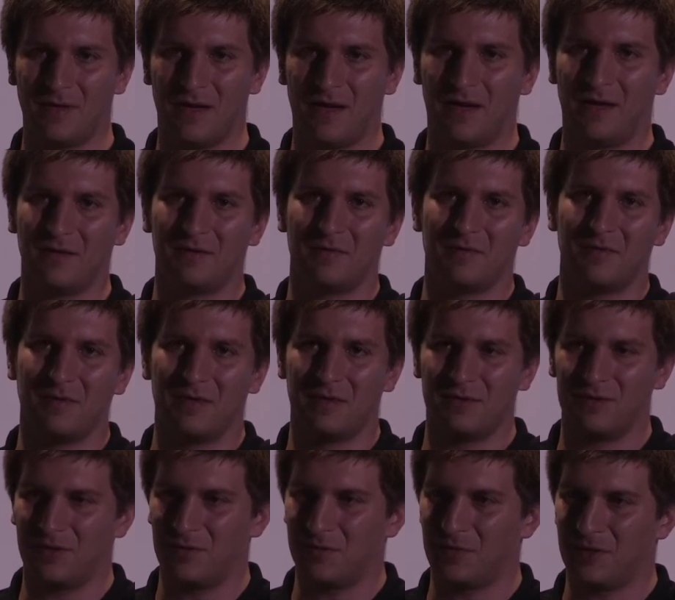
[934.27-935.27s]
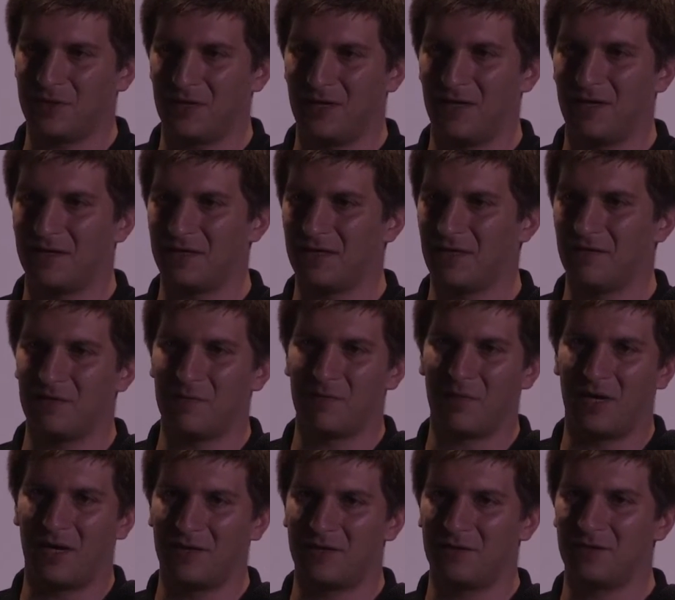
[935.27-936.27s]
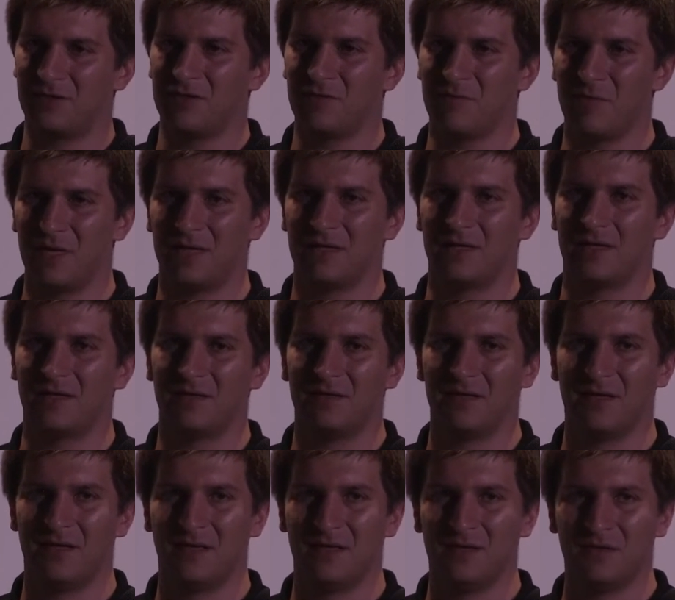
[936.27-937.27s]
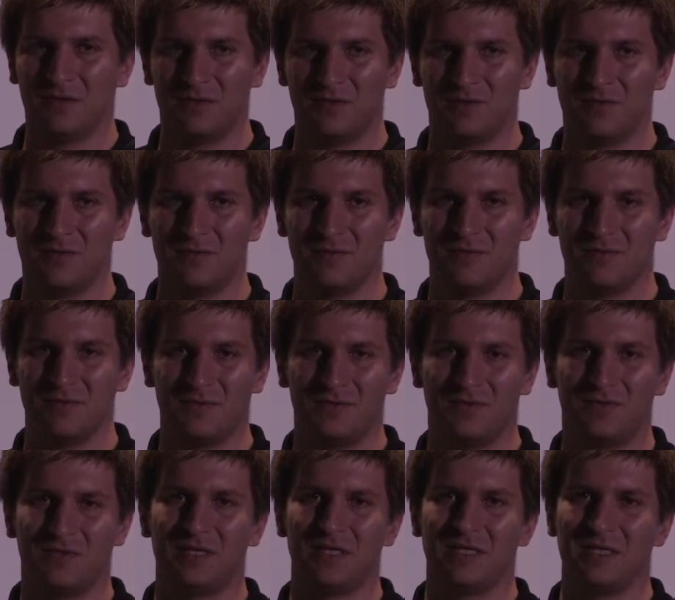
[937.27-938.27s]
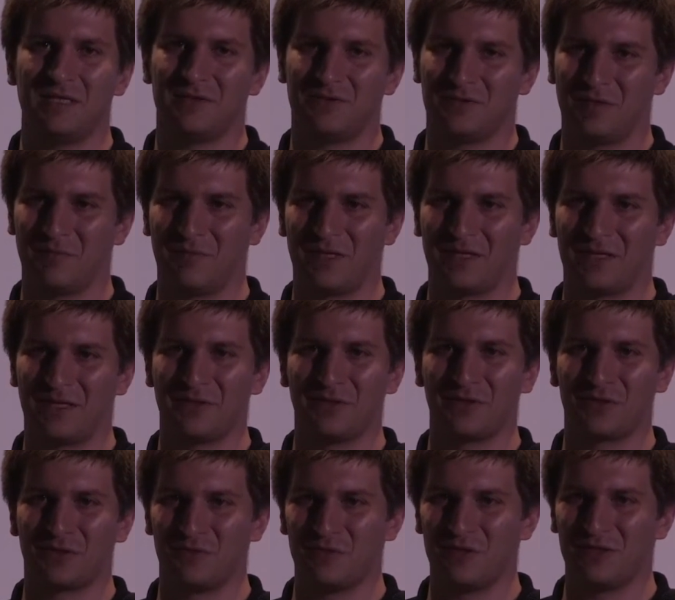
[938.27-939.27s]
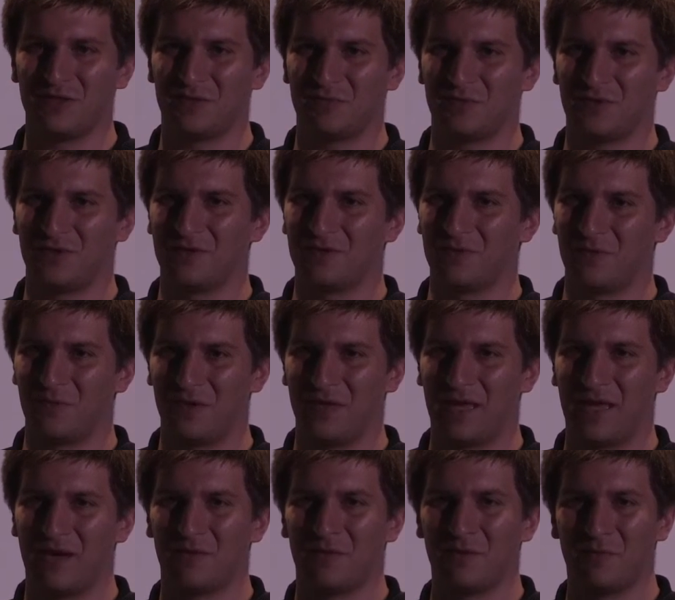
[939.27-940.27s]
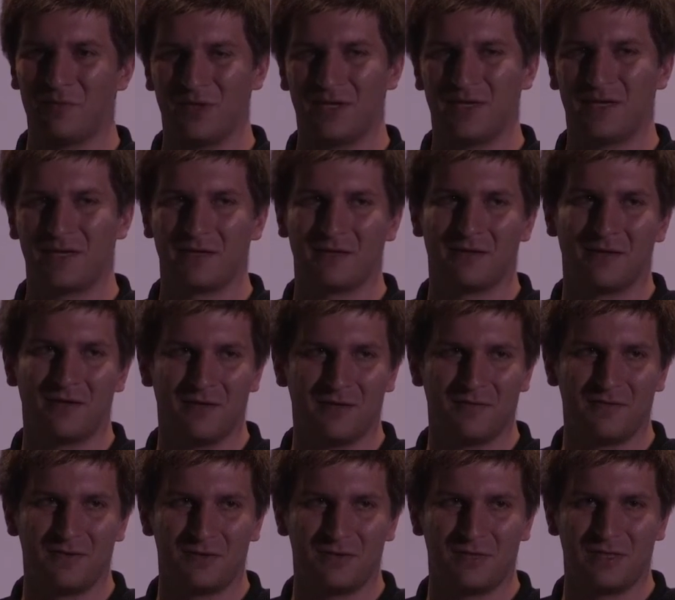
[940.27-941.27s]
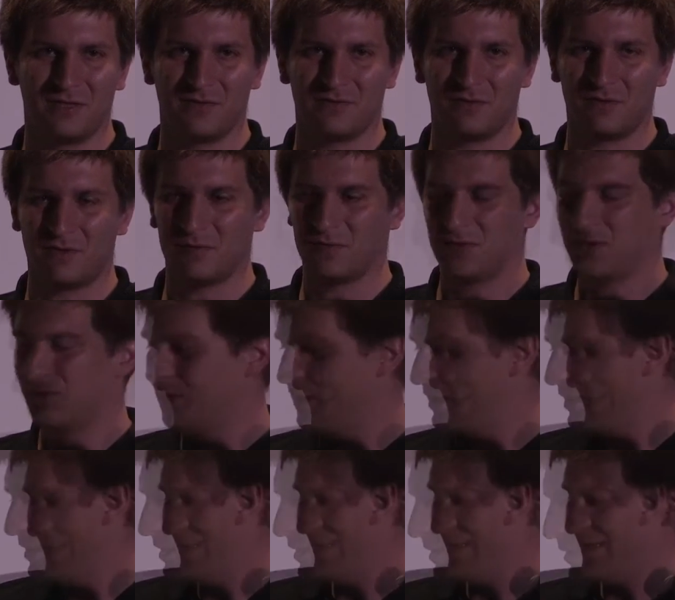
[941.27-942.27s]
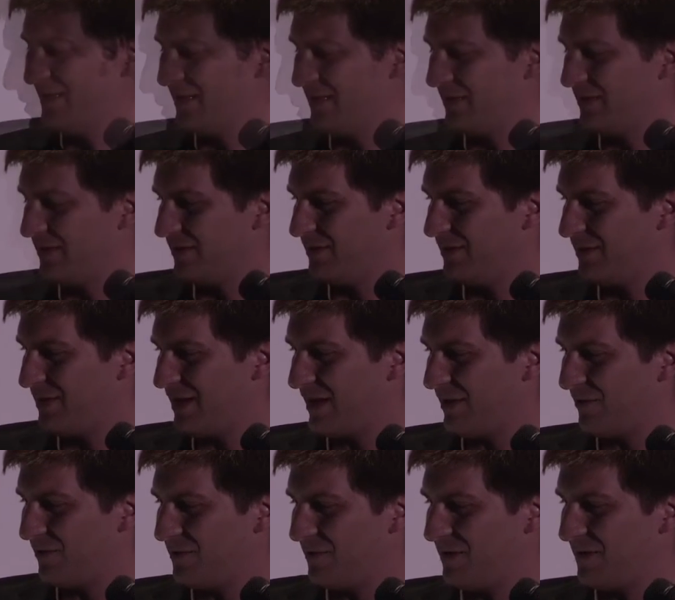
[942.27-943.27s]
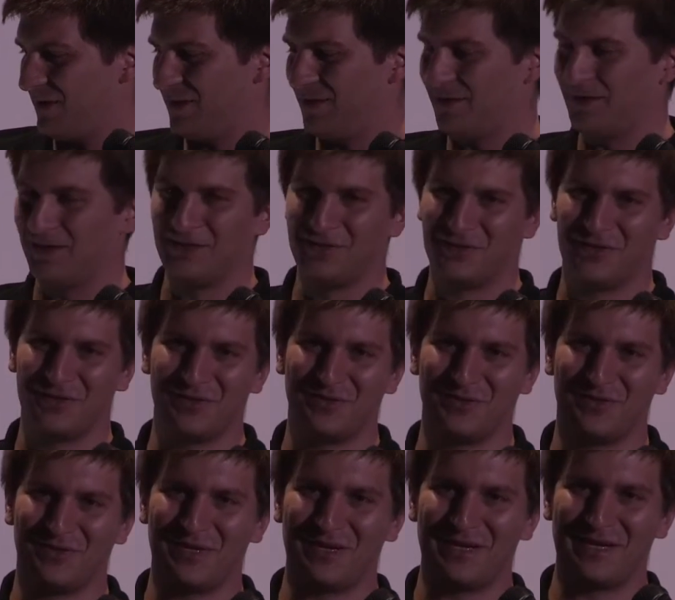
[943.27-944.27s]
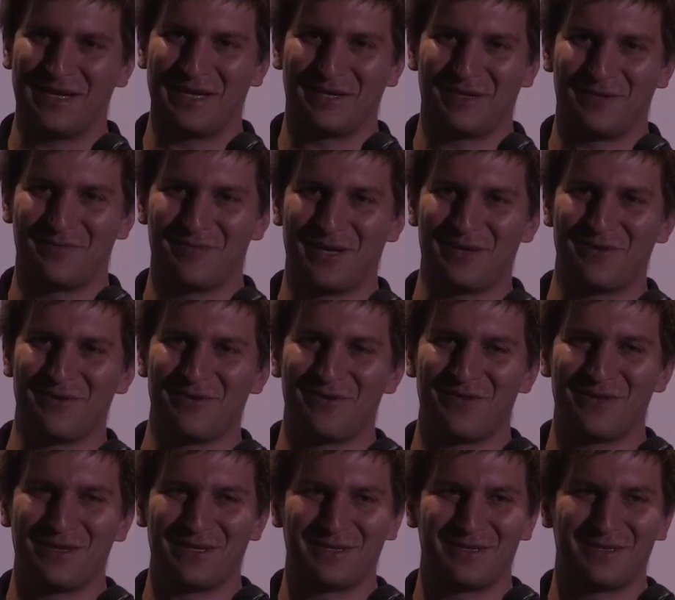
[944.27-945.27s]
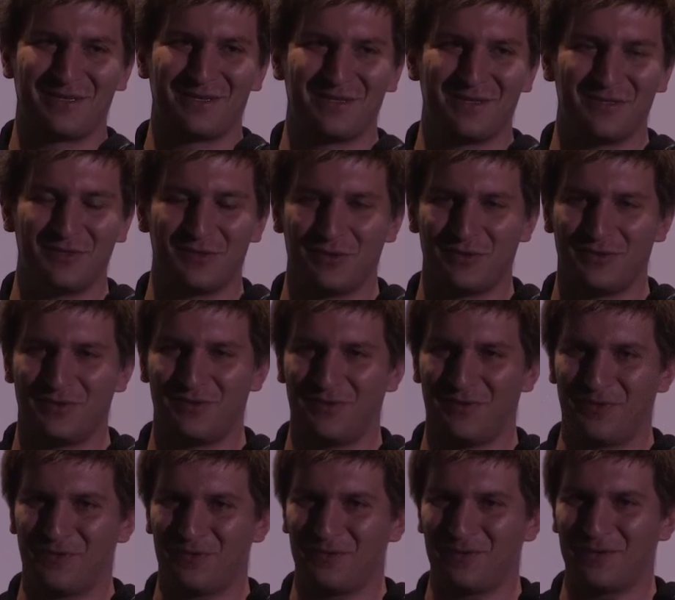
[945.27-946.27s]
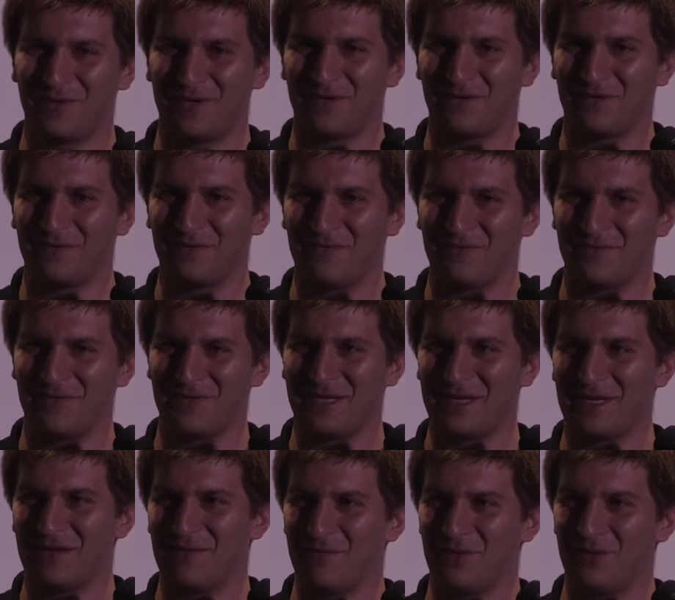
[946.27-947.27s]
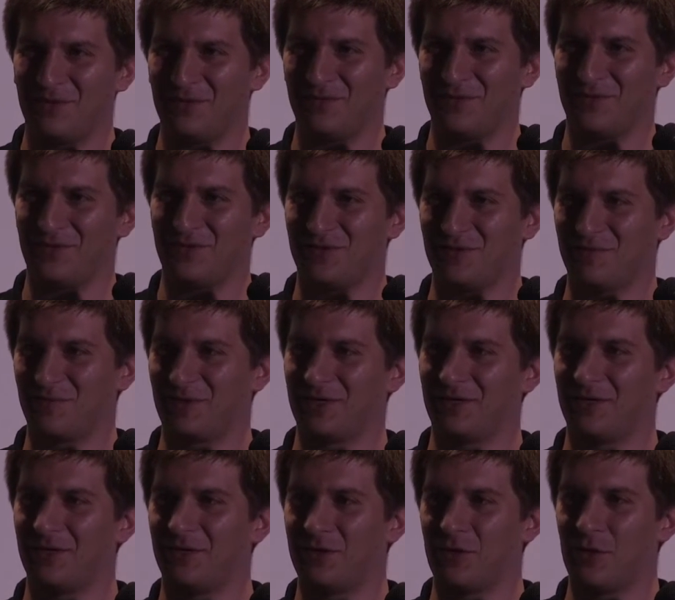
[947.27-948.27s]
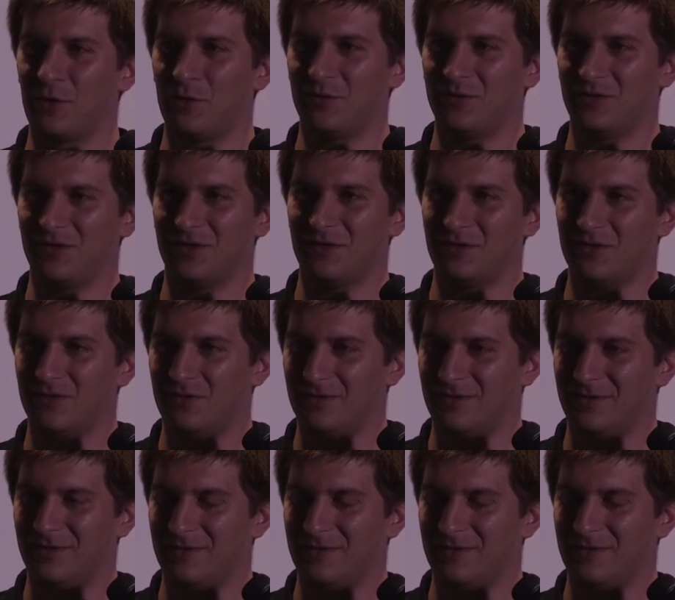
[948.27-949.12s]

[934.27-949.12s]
on a given monitor, you may not see something that looks reasonable without applying all of the transforms. Now, this is an acronym I don't think Joseph threw out yet, but there's something called ACES,